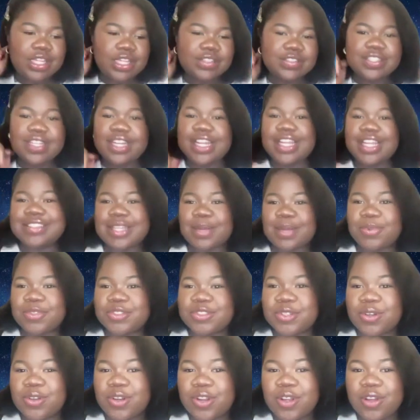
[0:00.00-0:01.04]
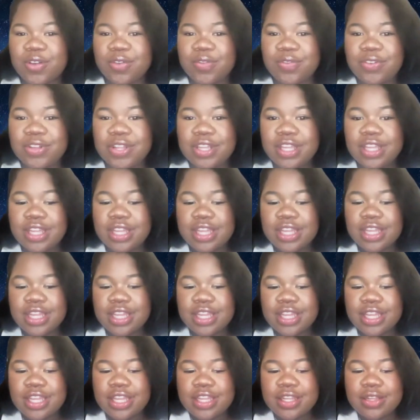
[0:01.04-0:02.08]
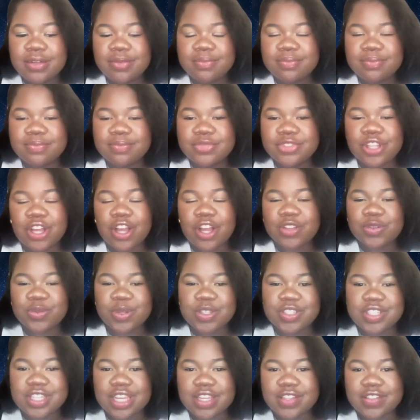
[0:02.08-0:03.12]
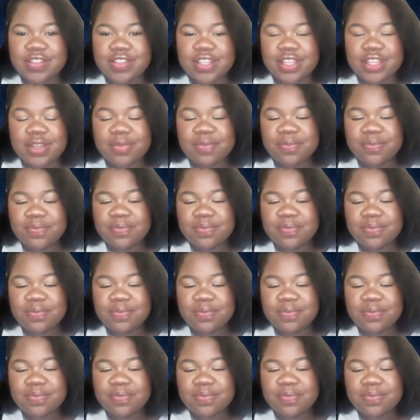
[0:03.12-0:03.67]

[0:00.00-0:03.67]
today's episode of Talks with JC